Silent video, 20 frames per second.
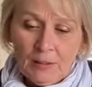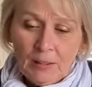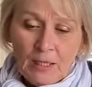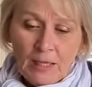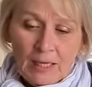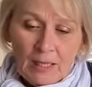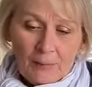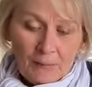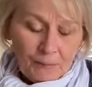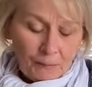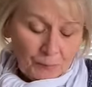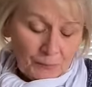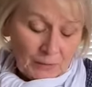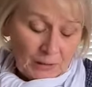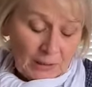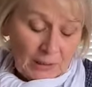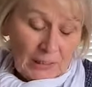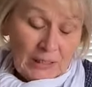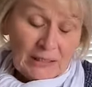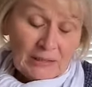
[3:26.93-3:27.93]
Um,
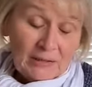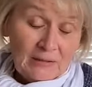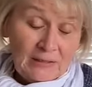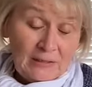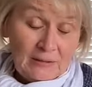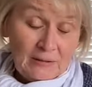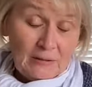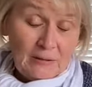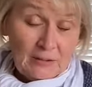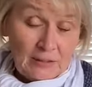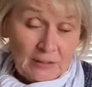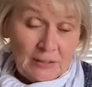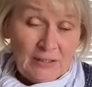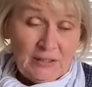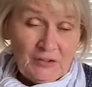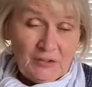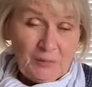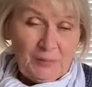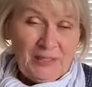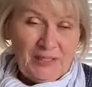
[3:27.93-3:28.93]
and I think
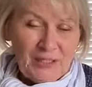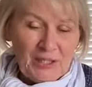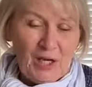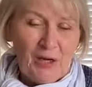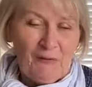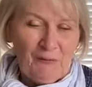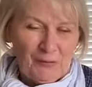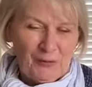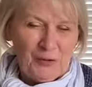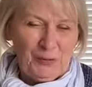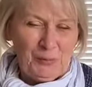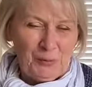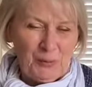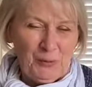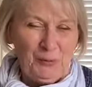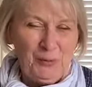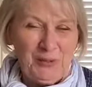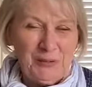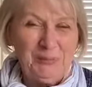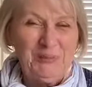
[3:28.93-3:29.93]
learning to be comfortable
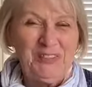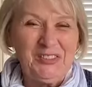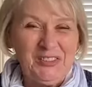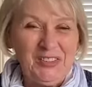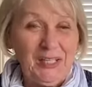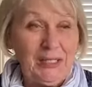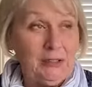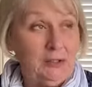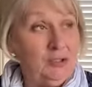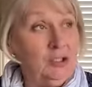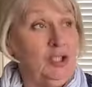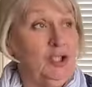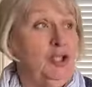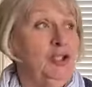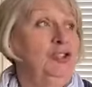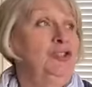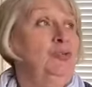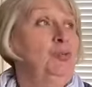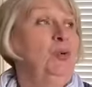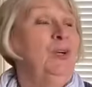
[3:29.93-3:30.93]
with mistakes
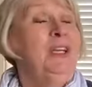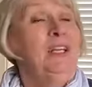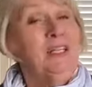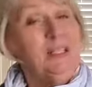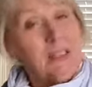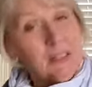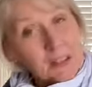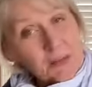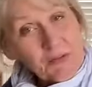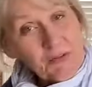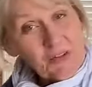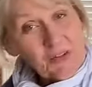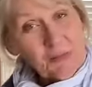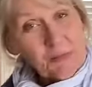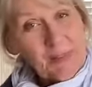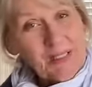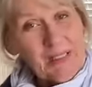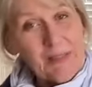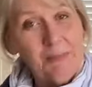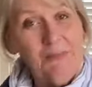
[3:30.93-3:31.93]
because we're going to
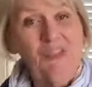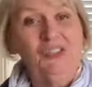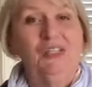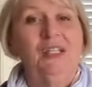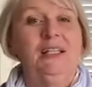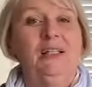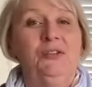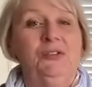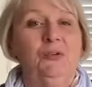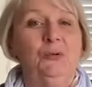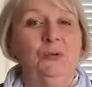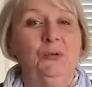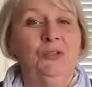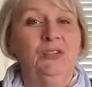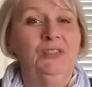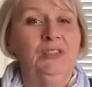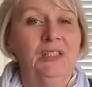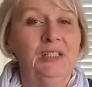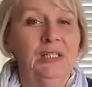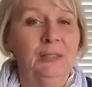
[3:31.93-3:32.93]
make mistakes all the
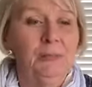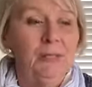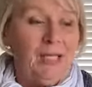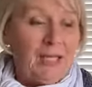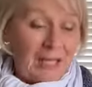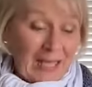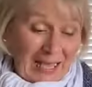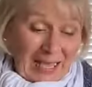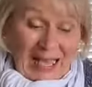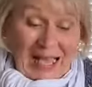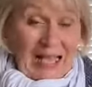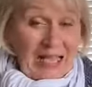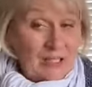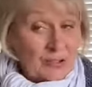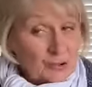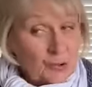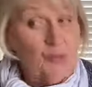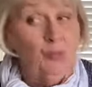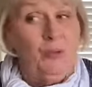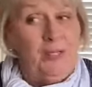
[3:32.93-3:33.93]
time
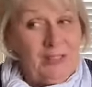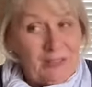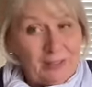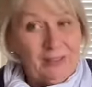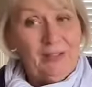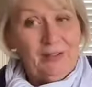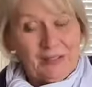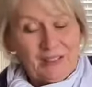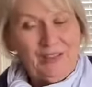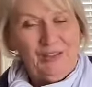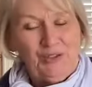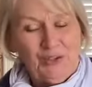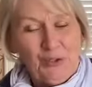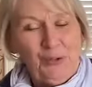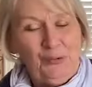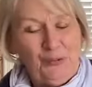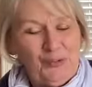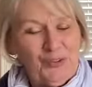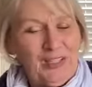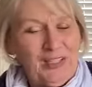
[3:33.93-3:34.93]
as we learn these
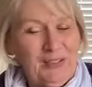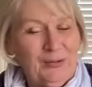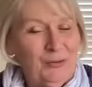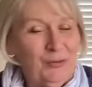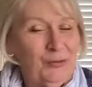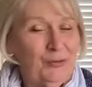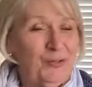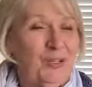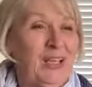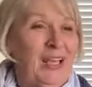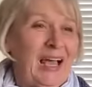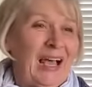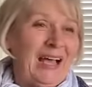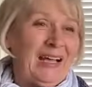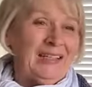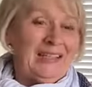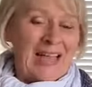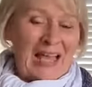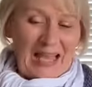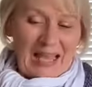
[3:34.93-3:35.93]
new skills
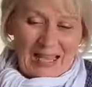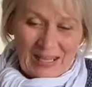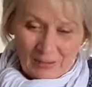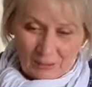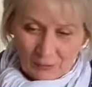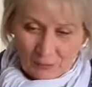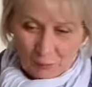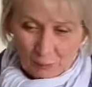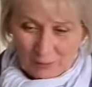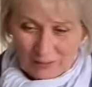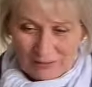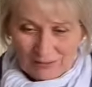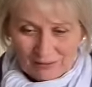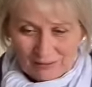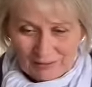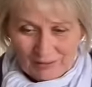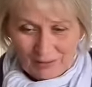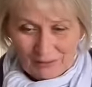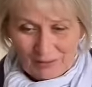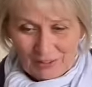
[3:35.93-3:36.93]
and as we
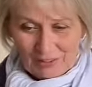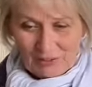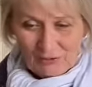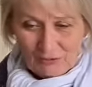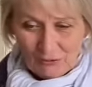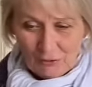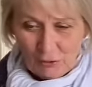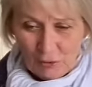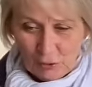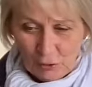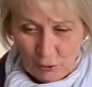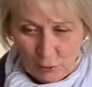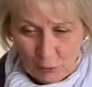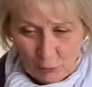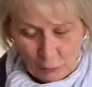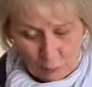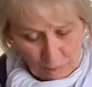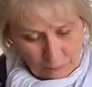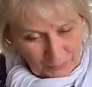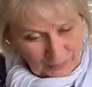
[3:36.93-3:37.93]
learn these
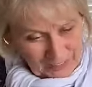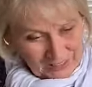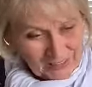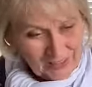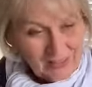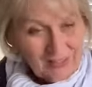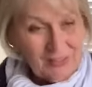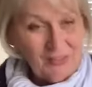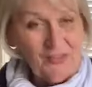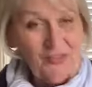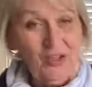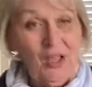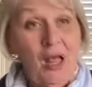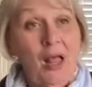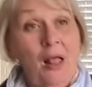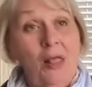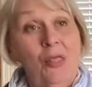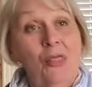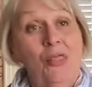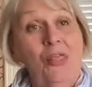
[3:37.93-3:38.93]
new pieces,
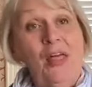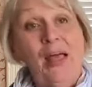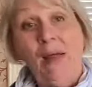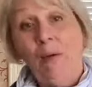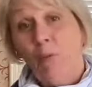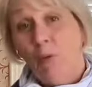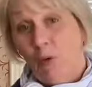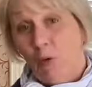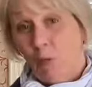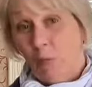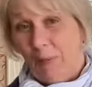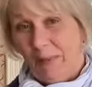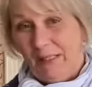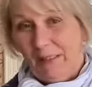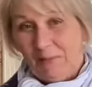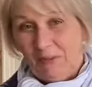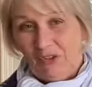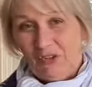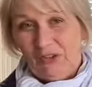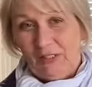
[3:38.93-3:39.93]
there will be
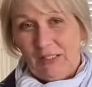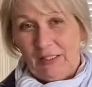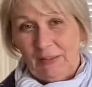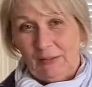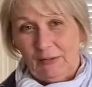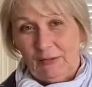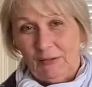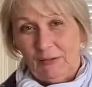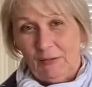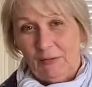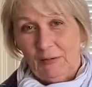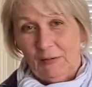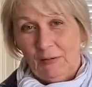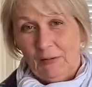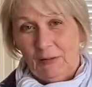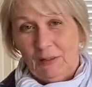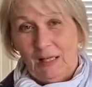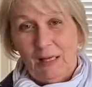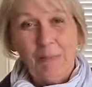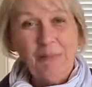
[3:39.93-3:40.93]
mistakes.
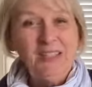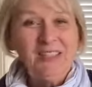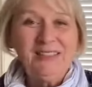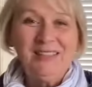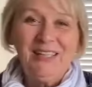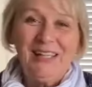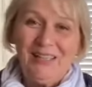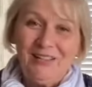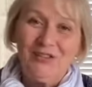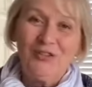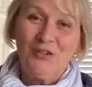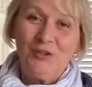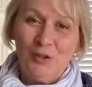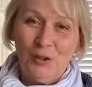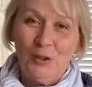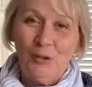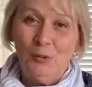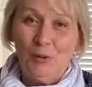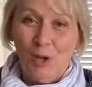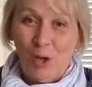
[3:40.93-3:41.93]
And mistakes, you
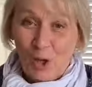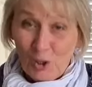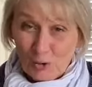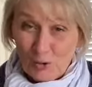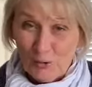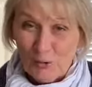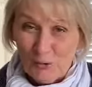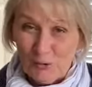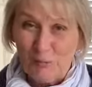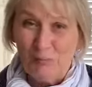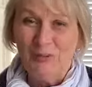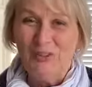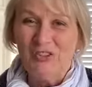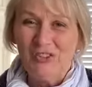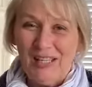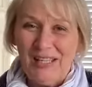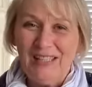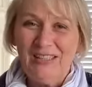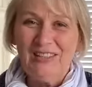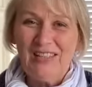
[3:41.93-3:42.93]
know, are good.
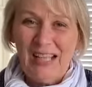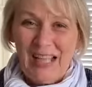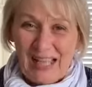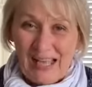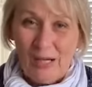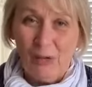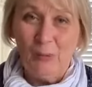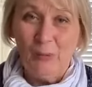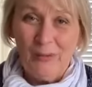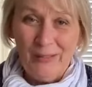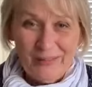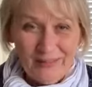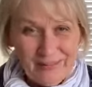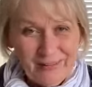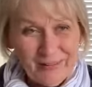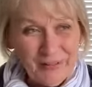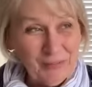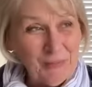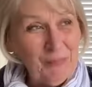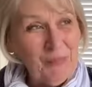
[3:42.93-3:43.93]
Mistakes are how we
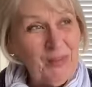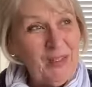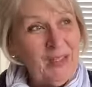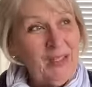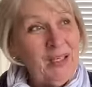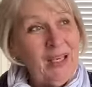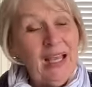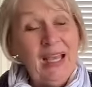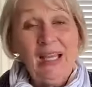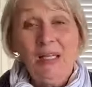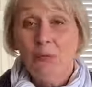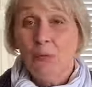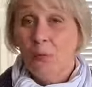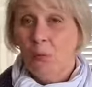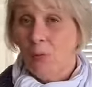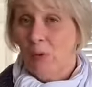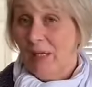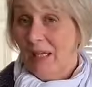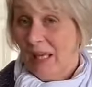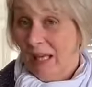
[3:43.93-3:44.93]
learn.
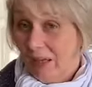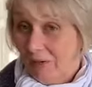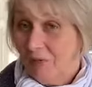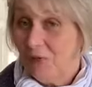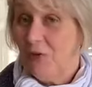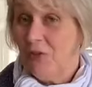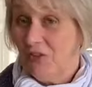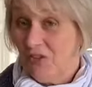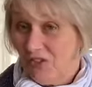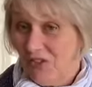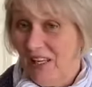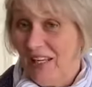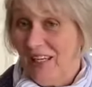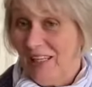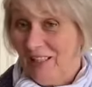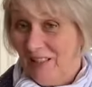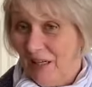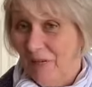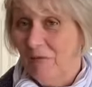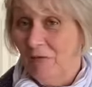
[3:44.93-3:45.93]
And we have to
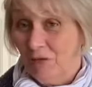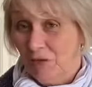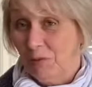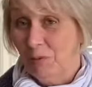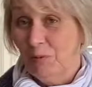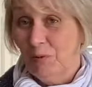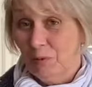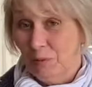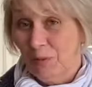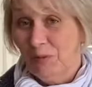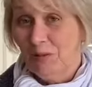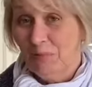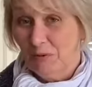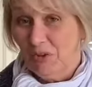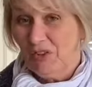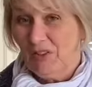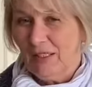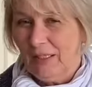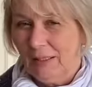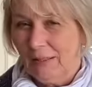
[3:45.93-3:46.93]
stay comfortable with
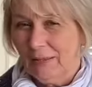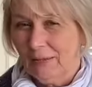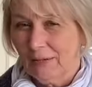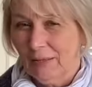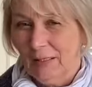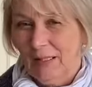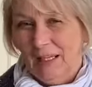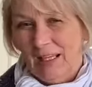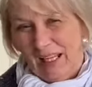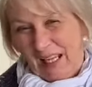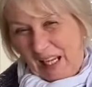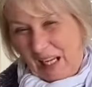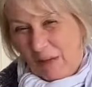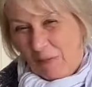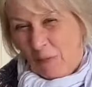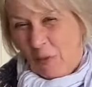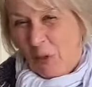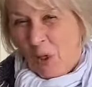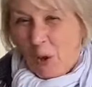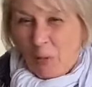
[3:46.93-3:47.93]
mistakes,
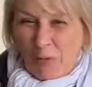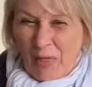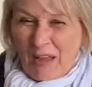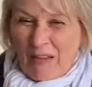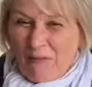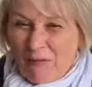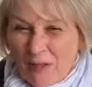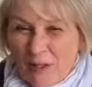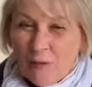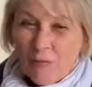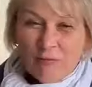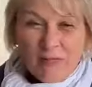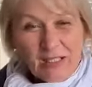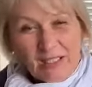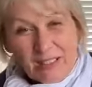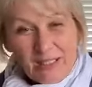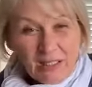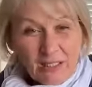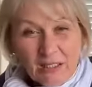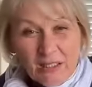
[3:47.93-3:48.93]
even though they feel
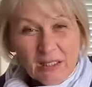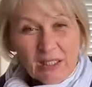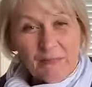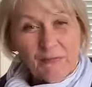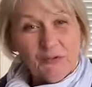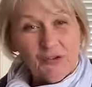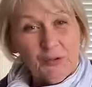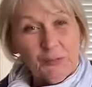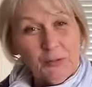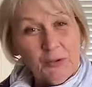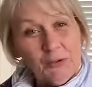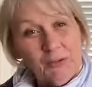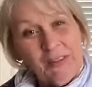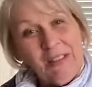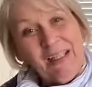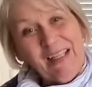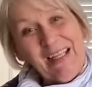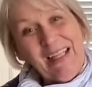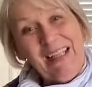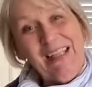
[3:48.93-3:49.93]
really uncomfortable.
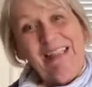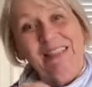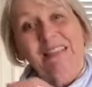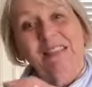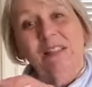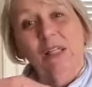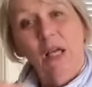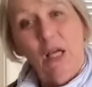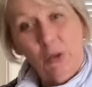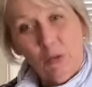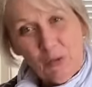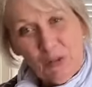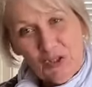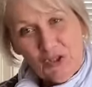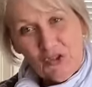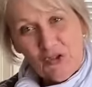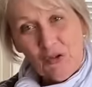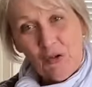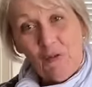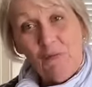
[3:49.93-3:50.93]
It's a
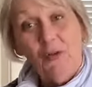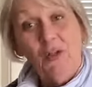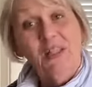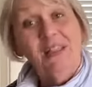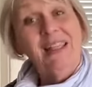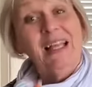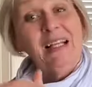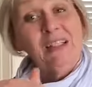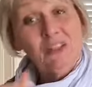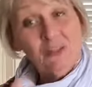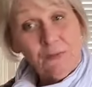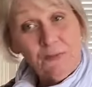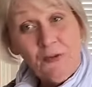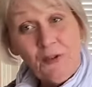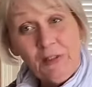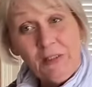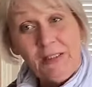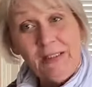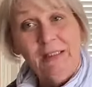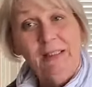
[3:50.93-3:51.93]
question of that's
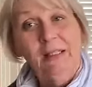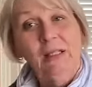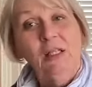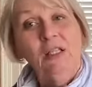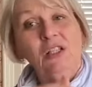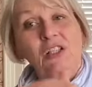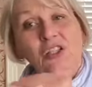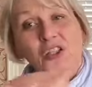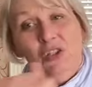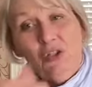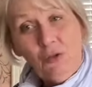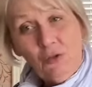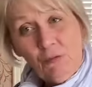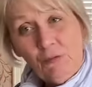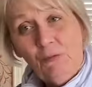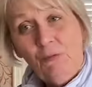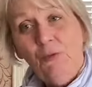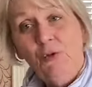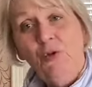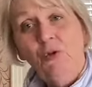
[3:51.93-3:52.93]
fine. You
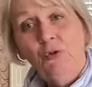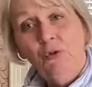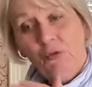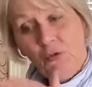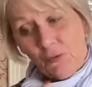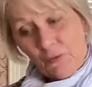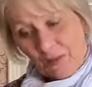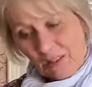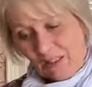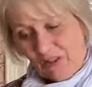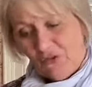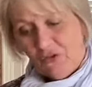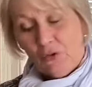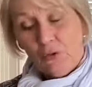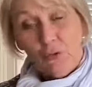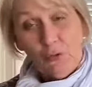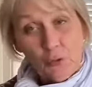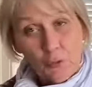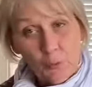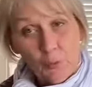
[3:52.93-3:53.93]
you do this,
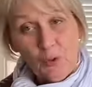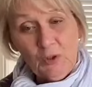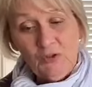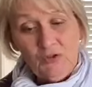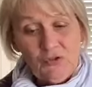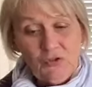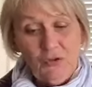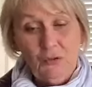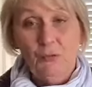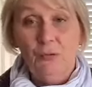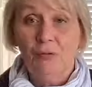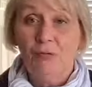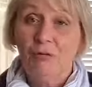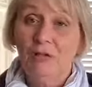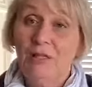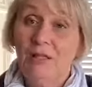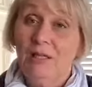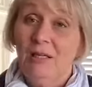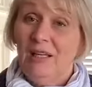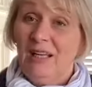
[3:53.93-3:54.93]
you do one, two,
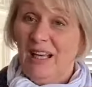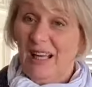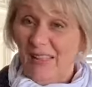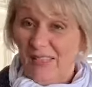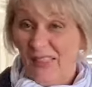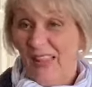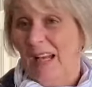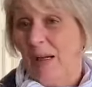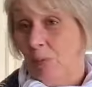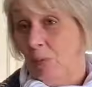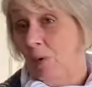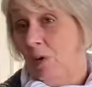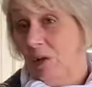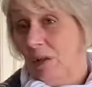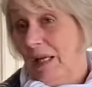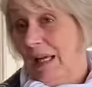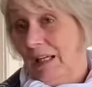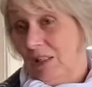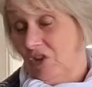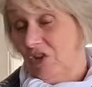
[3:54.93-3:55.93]
three, and that
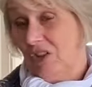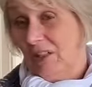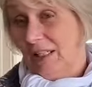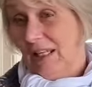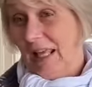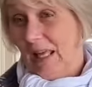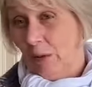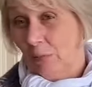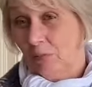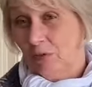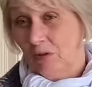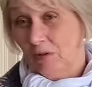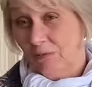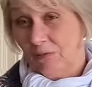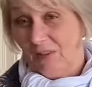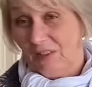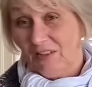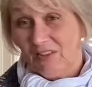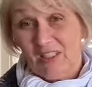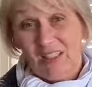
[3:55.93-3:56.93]
will actually help to
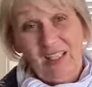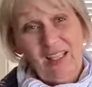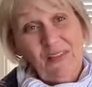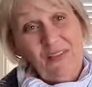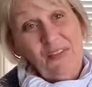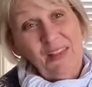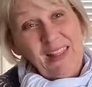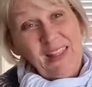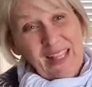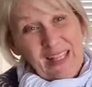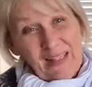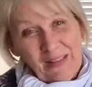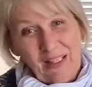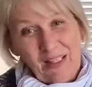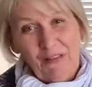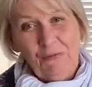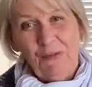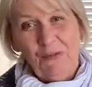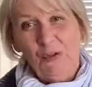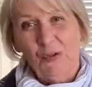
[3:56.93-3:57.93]
fix it. And then
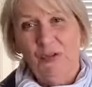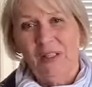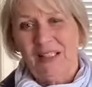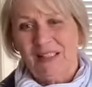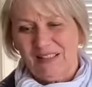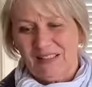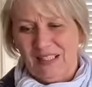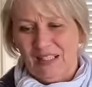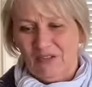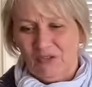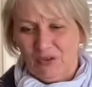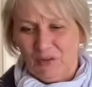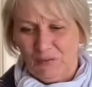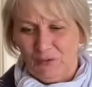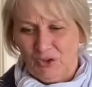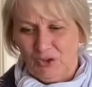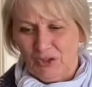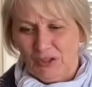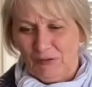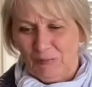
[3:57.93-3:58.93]
they feel that sense of
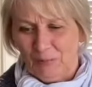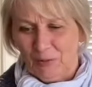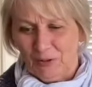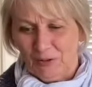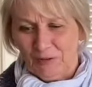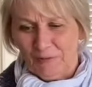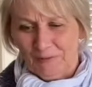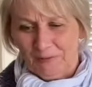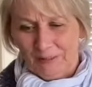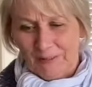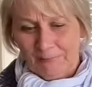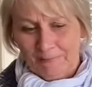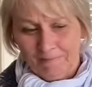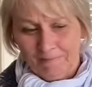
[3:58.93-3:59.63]
achievement, don't they?